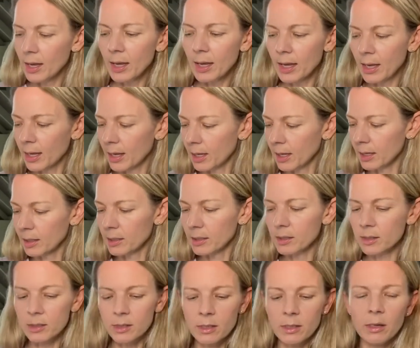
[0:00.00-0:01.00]

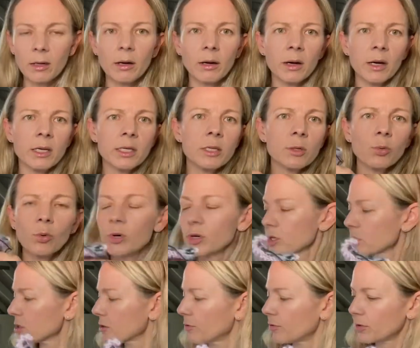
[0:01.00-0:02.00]
And I
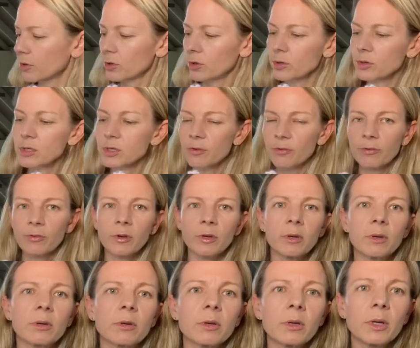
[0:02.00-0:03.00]
swatched a few
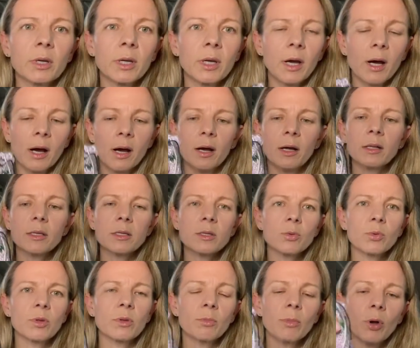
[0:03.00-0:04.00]
different yarns
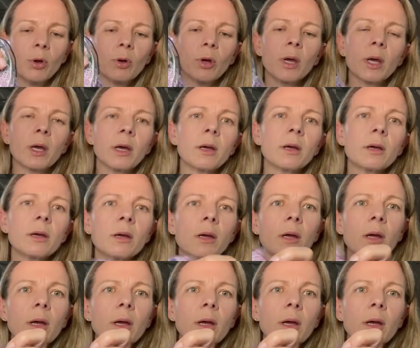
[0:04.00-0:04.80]
with mohair.